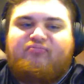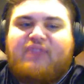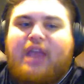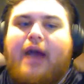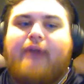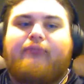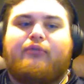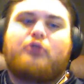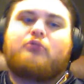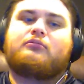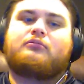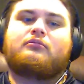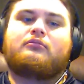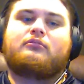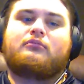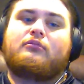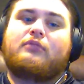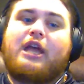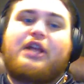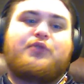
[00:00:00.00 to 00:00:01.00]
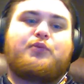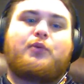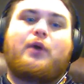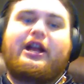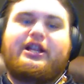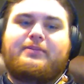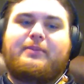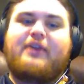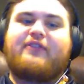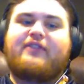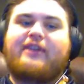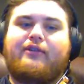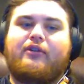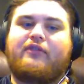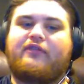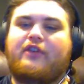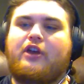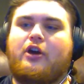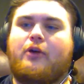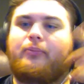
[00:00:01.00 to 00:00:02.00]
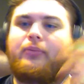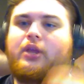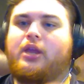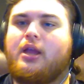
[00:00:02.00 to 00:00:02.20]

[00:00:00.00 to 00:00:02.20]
ever. That's why it's my favorite film.